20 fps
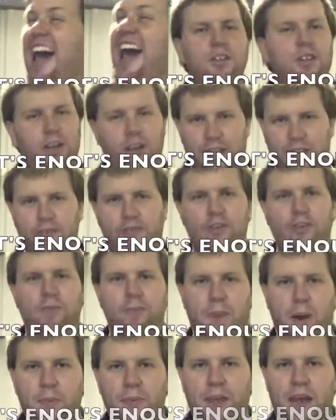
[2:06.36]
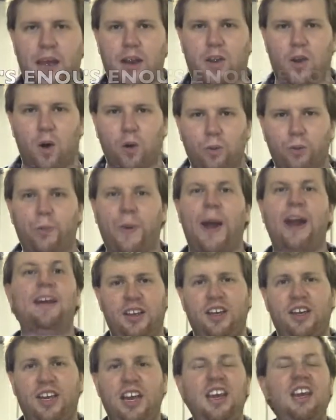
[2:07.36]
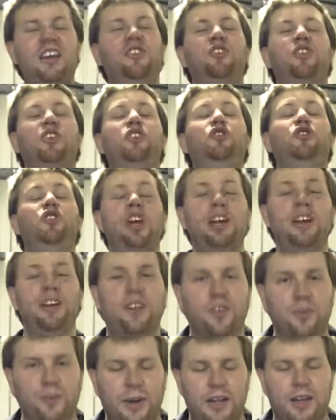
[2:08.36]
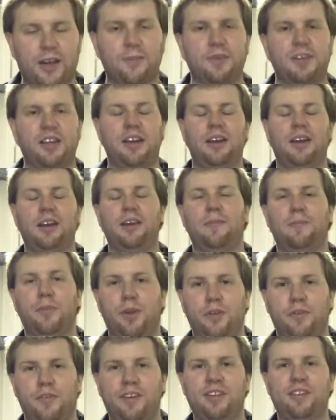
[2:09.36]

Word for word: I give us about Bobcat Goldthwait. He is a genius when it comes to indie movies.